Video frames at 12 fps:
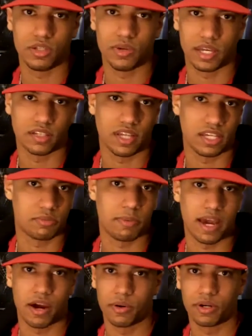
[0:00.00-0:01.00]
you get less
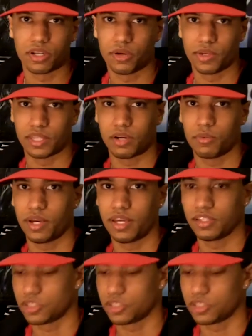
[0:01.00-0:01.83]
power going that way.